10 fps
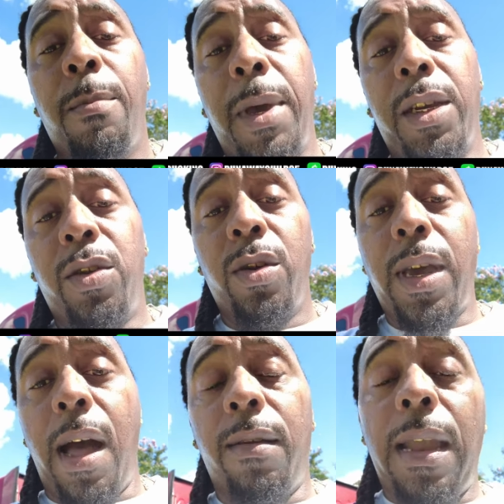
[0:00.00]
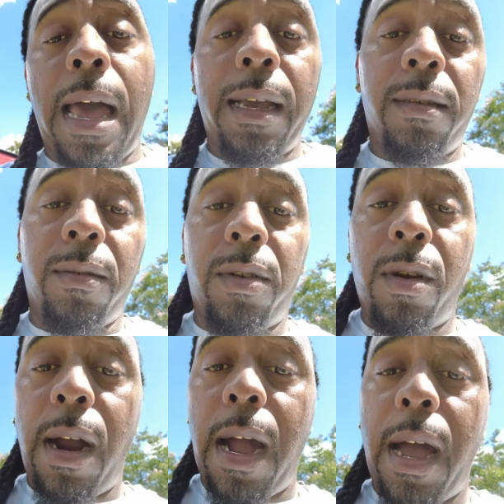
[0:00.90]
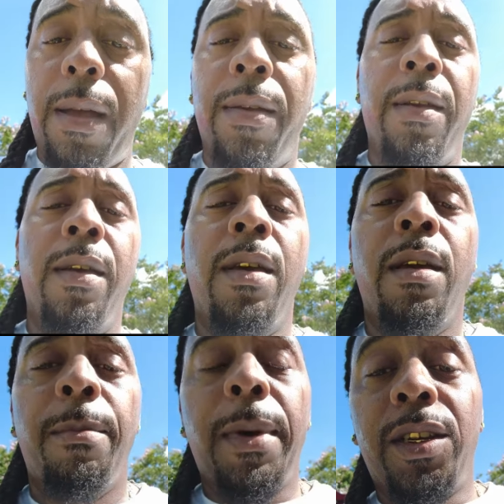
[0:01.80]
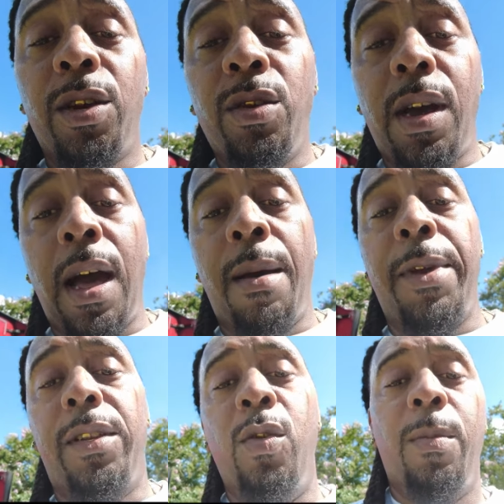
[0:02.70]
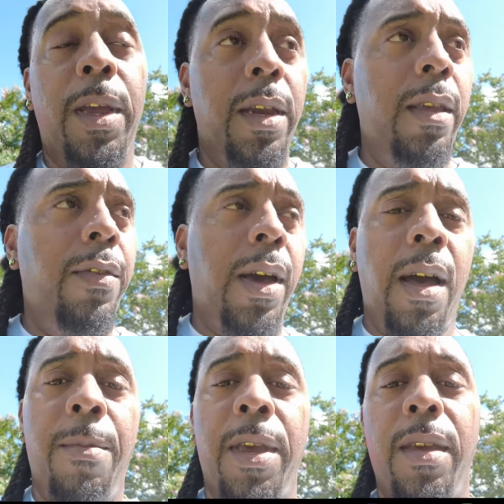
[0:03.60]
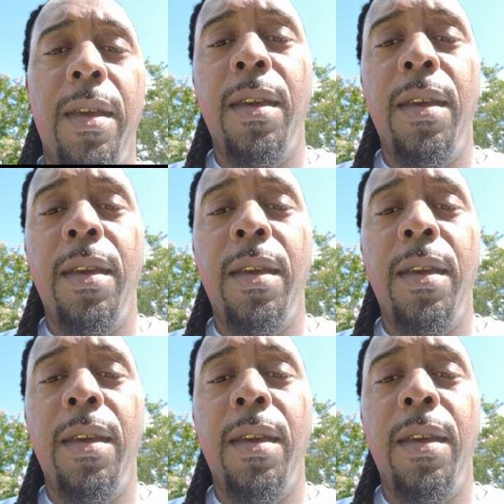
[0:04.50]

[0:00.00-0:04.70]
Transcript: Make sure y'all like, subscribe. Make sure you comment too, man. Leave a comment.